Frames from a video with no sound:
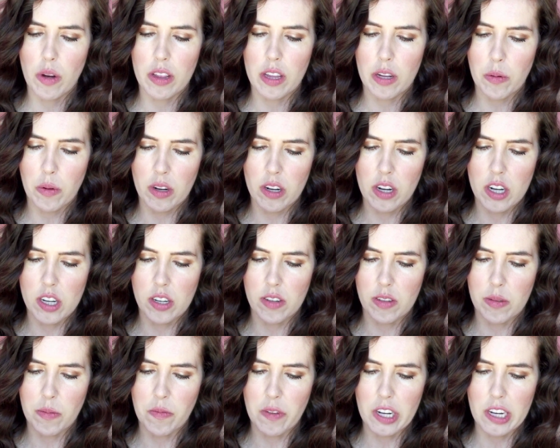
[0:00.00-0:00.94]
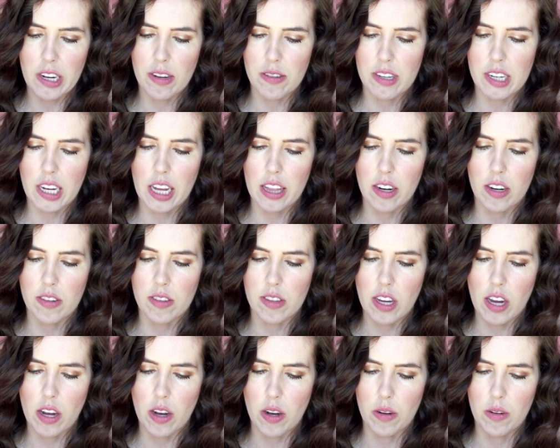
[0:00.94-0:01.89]
I think we're gonna do some videos together,
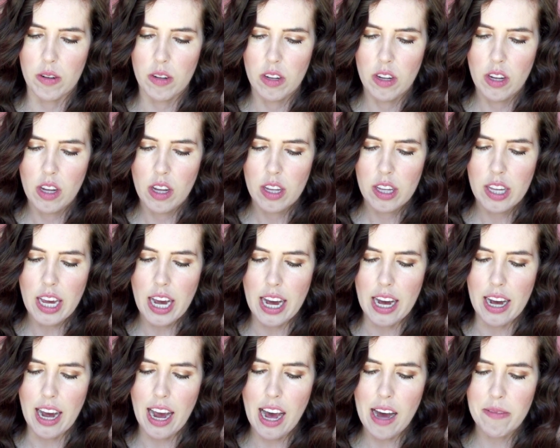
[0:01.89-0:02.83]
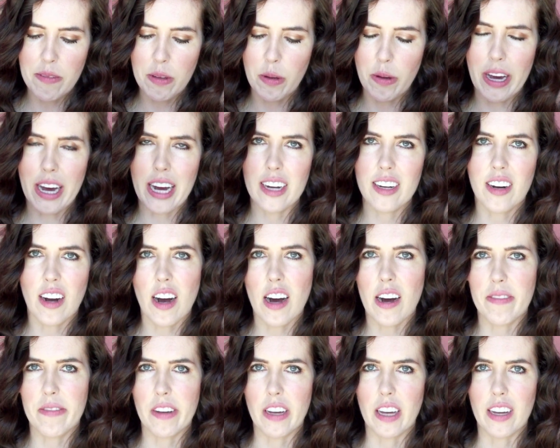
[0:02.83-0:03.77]
so yeah. Have you had
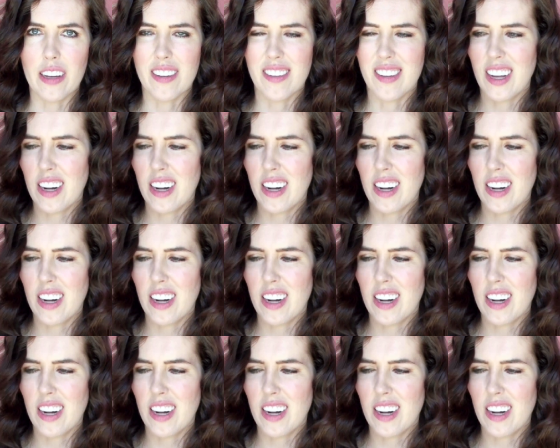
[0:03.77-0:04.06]
coffee?